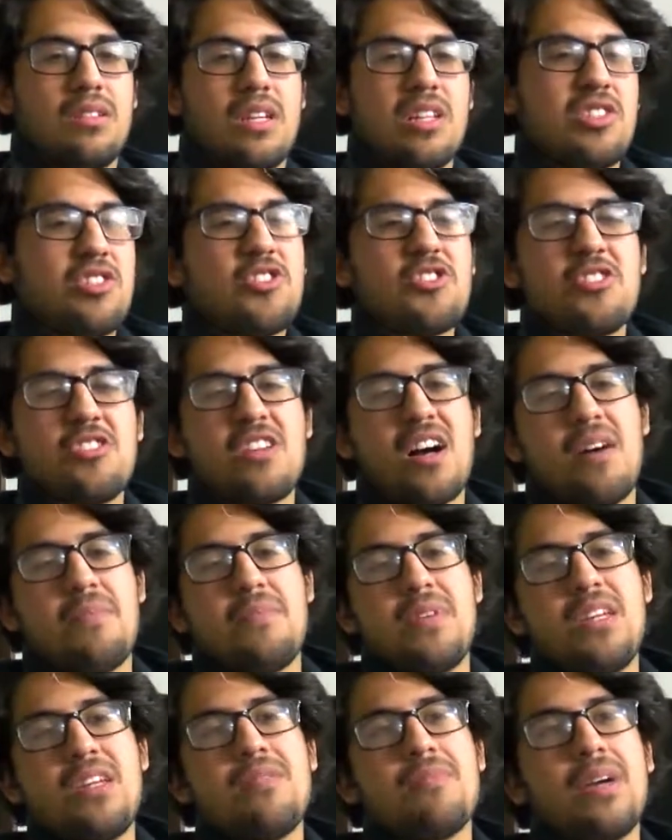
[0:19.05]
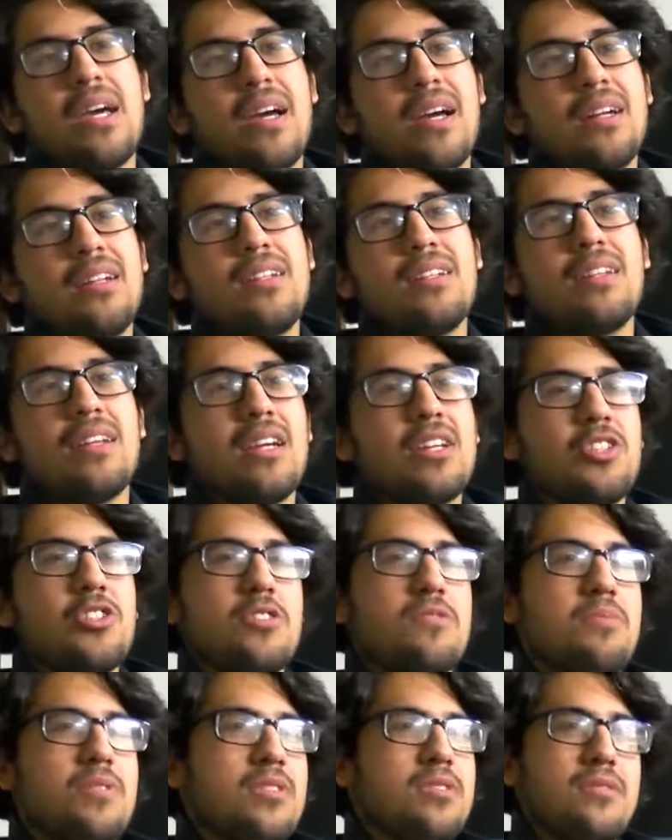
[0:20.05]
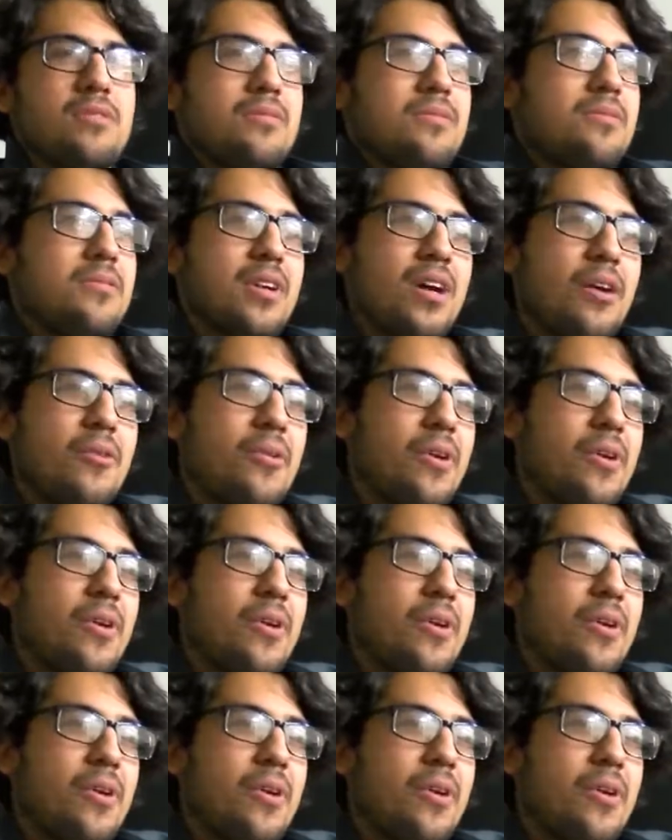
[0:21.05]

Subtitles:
it's just not me, man. It just wasn't what I